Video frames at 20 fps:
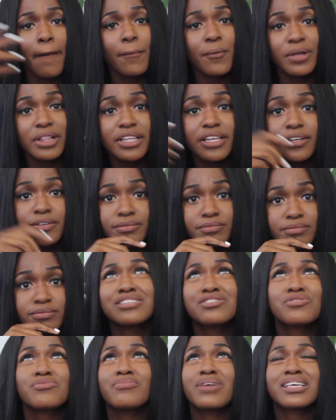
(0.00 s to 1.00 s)
Really?
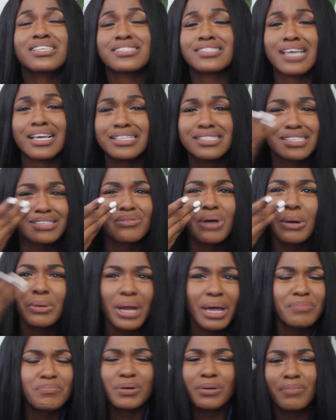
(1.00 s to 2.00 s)
Doesn't make sense. Why
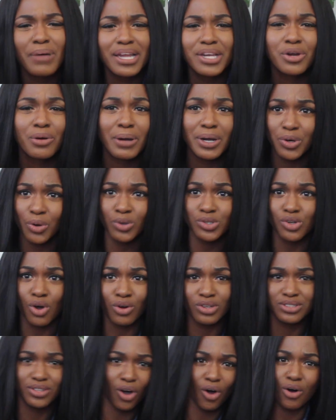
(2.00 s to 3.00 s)
would I put a band-aid on my nose
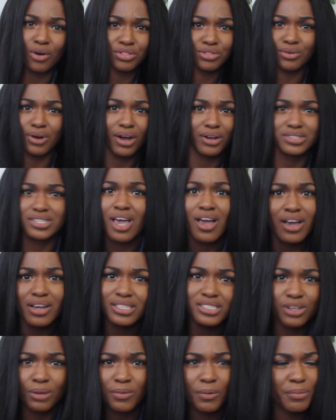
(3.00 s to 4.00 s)
all throughout
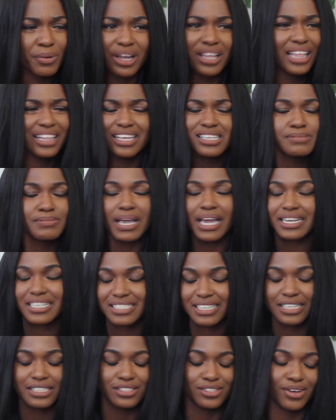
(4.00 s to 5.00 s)
summer break? Like, doesn't make any
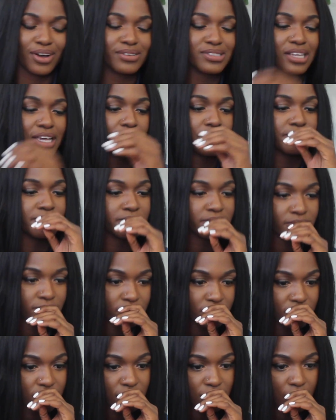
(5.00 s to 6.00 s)
sense. So I was like,
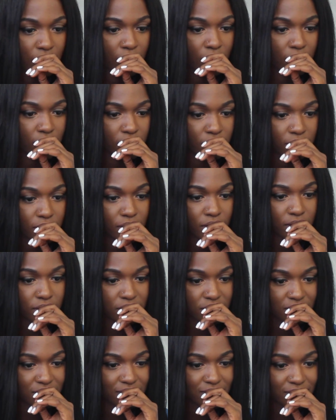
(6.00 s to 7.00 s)
hey,
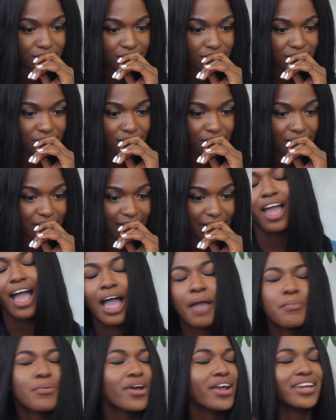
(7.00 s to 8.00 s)
God.
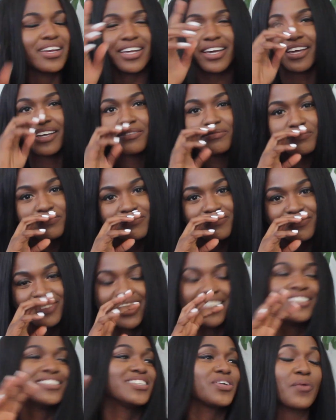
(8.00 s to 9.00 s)
I prayed,
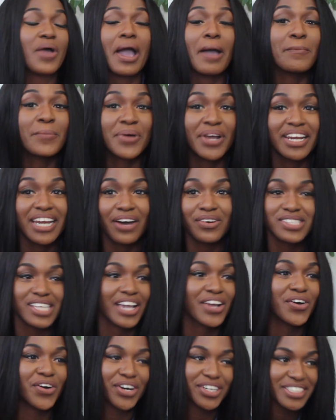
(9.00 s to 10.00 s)
the way I prayed, I was
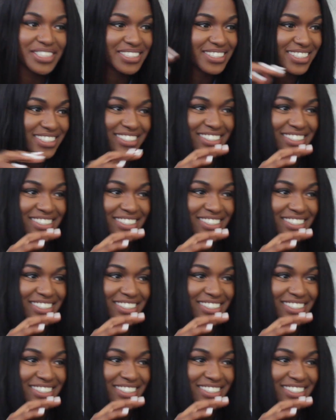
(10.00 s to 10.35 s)
like, God,